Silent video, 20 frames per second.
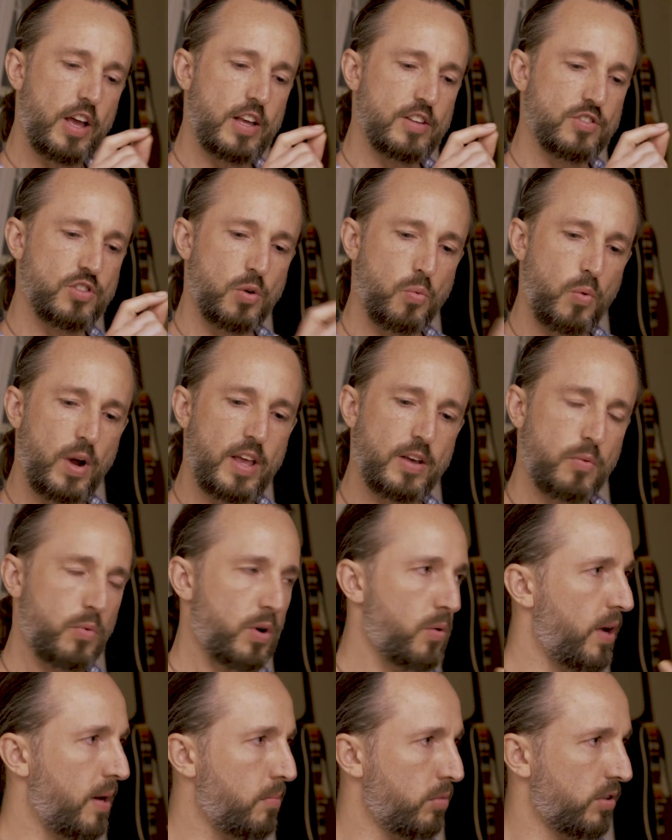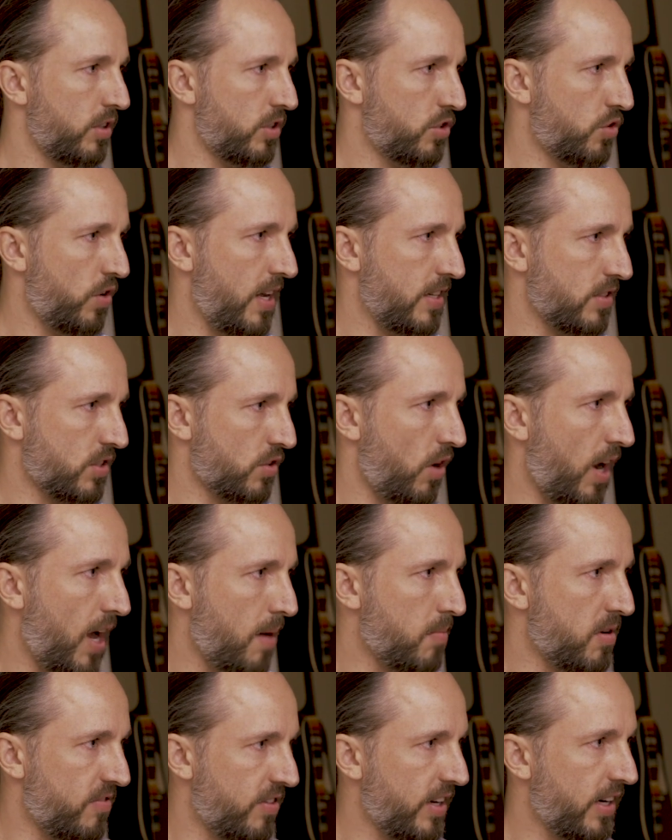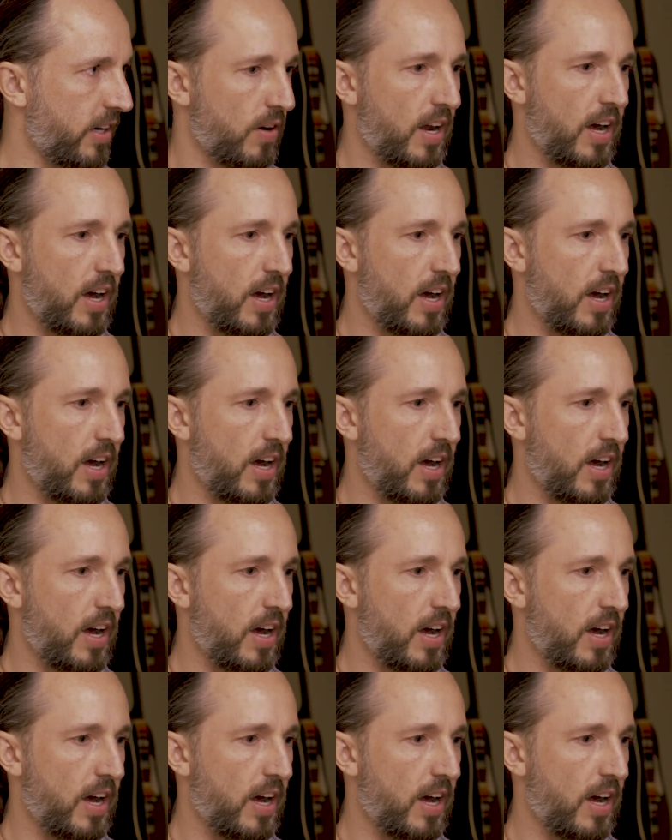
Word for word: is the way that we were able to transcribe and figure